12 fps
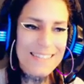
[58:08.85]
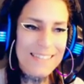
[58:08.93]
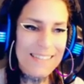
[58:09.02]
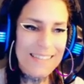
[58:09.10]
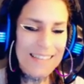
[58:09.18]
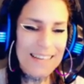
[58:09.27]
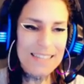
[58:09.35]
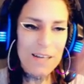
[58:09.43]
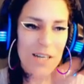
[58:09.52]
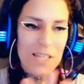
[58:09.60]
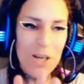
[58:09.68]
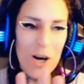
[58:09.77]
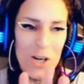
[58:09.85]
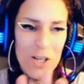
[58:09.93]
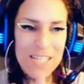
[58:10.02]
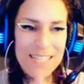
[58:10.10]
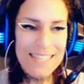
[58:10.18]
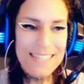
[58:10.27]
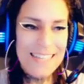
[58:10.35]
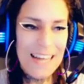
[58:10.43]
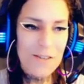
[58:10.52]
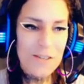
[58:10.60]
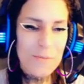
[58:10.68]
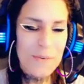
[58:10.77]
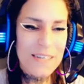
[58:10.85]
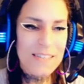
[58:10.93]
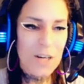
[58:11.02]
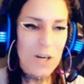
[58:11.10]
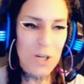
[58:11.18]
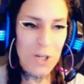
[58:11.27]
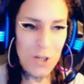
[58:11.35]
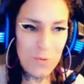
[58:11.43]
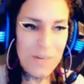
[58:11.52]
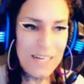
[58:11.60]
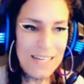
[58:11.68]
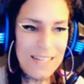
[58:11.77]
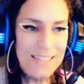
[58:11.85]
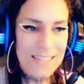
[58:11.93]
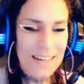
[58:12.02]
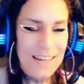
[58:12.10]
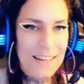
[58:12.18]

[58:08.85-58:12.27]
not as harsh as it sounds because on Goodreads,